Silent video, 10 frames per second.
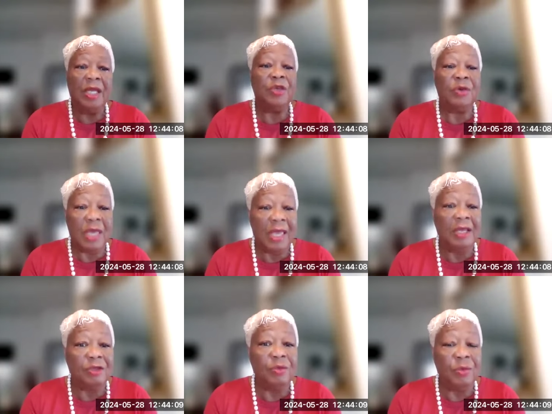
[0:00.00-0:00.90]
You
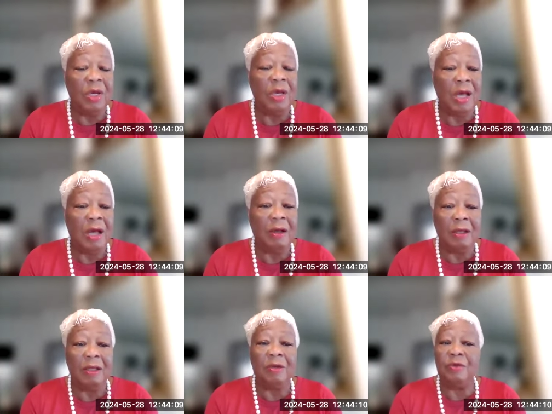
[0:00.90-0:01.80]
can do one-call
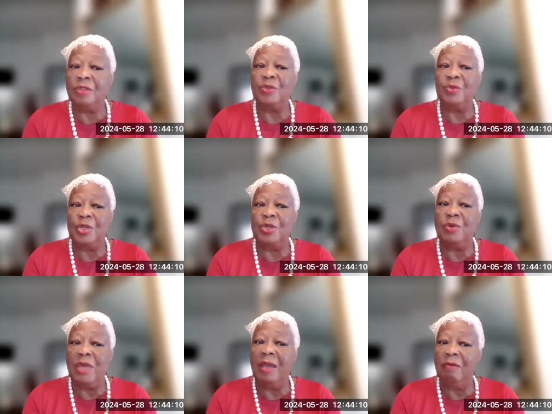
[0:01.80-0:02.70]
closes when you
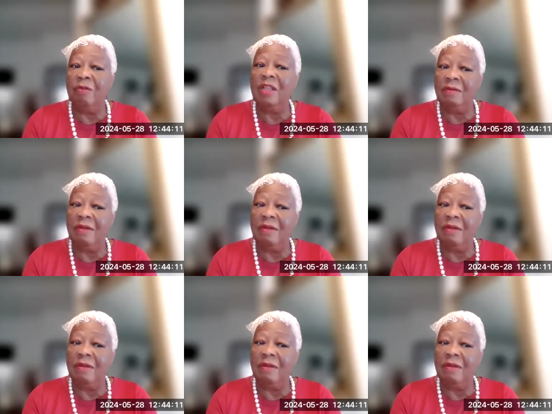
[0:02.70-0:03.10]
get really,